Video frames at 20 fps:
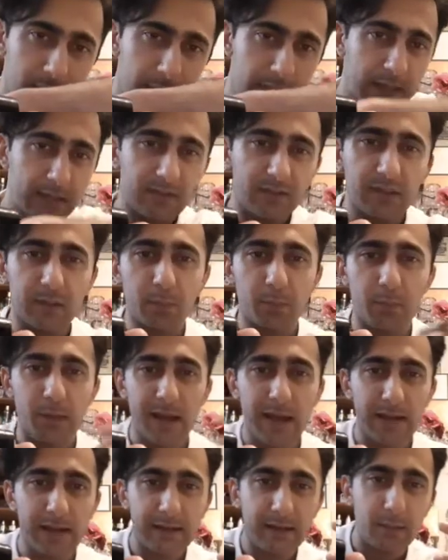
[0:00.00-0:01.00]
I said
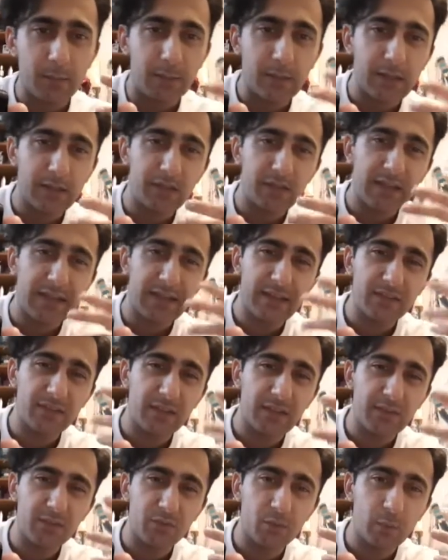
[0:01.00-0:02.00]
brandy because it has
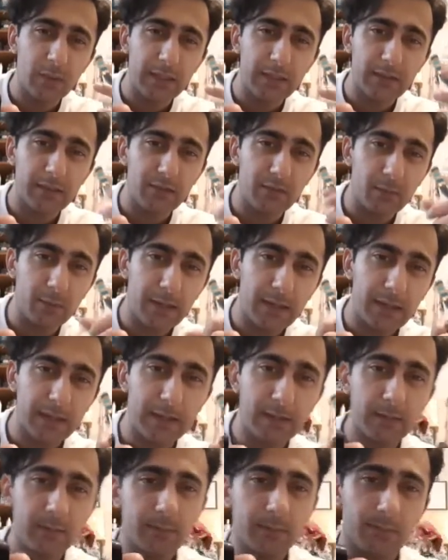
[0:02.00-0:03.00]
that sweetness about
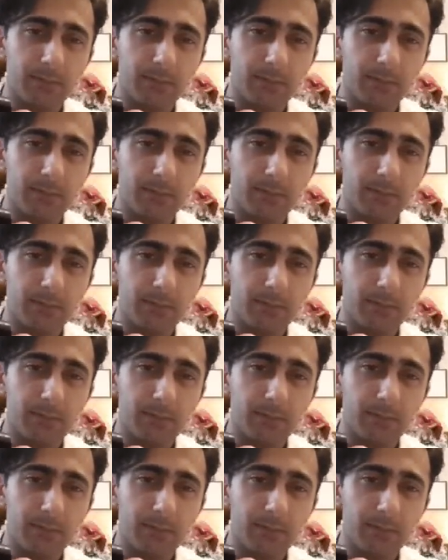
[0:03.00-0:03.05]
it.